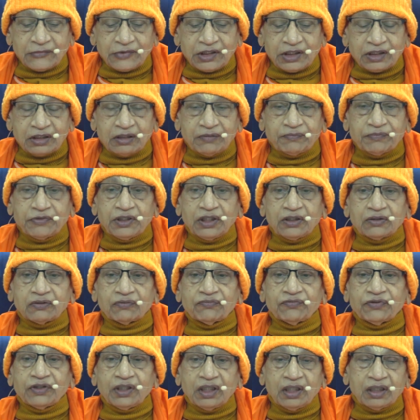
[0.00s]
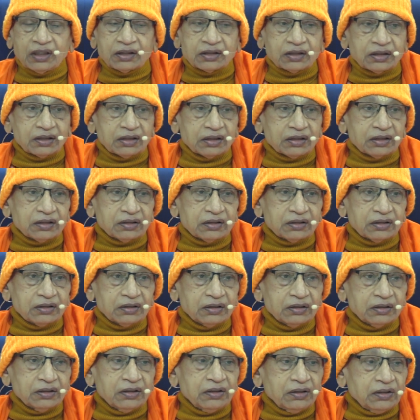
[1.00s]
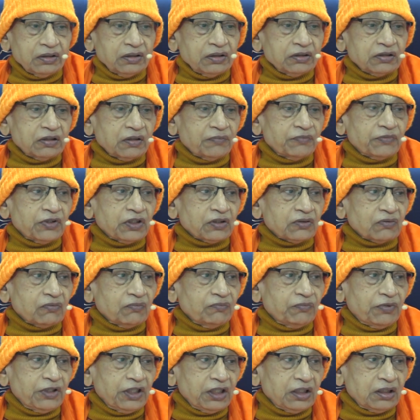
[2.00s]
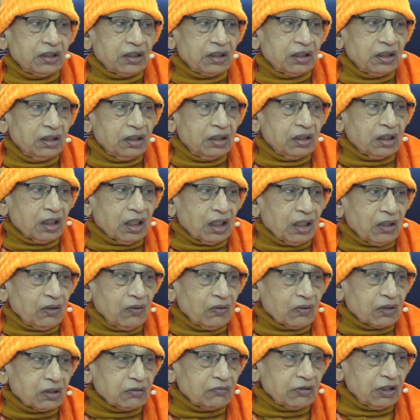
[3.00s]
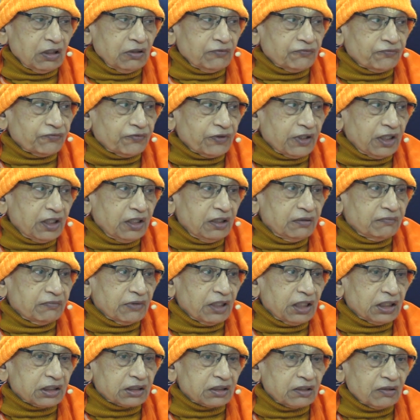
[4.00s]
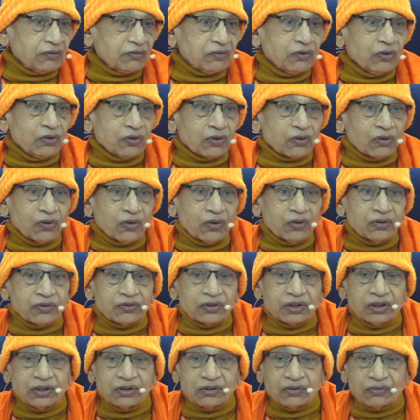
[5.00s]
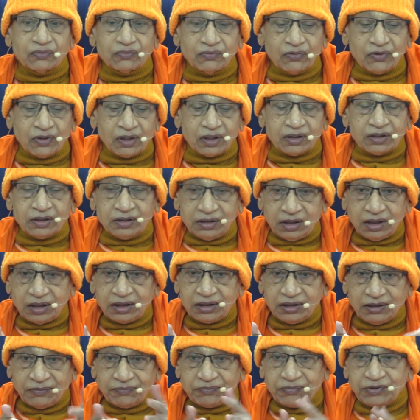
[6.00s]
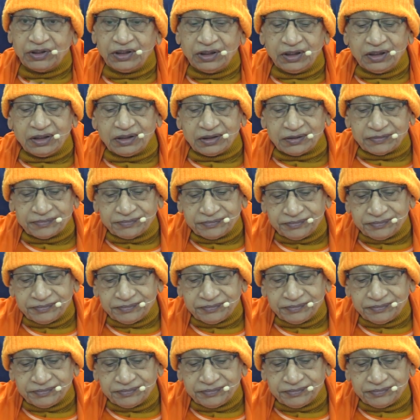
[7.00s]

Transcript: subject to vinasha, subject to bheda? How come I find myself contrary to what the jnapti is?